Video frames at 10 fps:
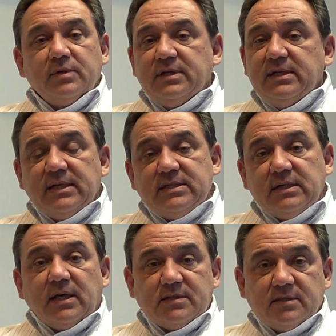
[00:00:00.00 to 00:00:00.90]
didn't
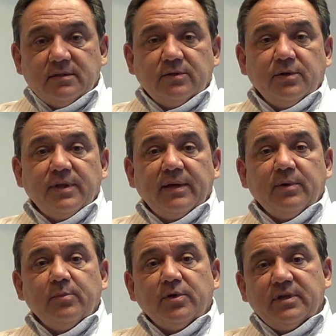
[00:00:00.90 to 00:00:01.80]
exist, or they
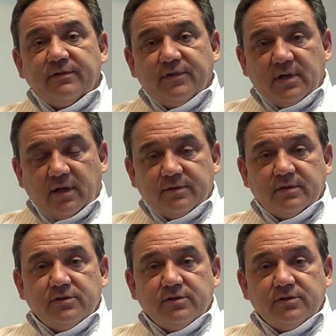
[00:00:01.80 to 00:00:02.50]
were more difficult.